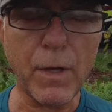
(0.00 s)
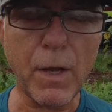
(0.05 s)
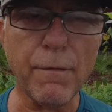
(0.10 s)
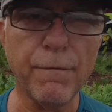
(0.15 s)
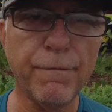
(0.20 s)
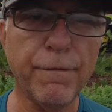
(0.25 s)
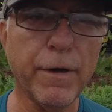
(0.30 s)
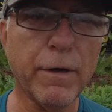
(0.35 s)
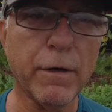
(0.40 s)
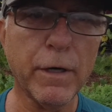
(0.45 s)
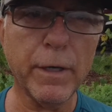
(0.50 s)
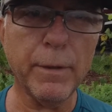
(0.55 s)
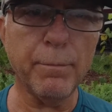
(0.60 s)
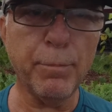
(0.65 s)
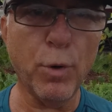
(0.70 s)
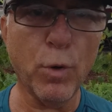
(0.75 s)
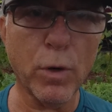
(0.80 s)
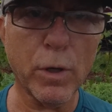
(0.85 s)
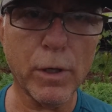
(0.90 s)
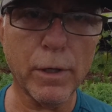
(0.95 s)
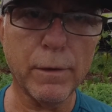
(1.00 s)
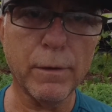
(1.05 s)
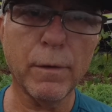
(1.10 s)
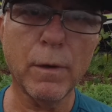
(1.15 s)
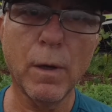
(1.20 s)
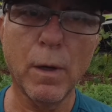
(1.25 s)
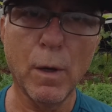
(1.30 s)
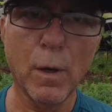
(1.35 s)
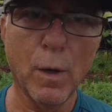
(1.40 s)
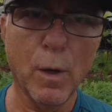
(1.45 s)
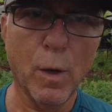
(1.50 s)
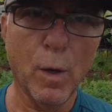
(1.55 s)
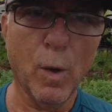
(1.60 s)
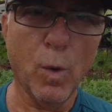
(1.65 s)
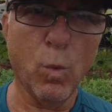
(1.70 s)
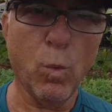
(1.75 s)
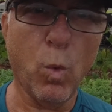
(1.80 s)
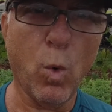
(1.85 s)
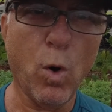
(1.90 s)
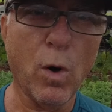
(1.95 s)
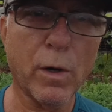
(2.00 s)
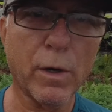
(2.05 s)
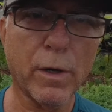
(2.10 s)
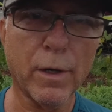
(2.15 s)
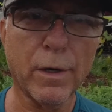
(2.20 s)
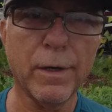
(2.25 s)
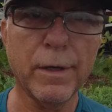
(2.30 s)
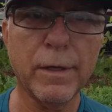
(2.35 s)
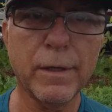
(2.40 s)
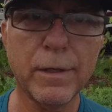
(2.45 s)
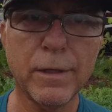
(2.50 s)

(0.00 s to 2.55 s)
Very important. Water,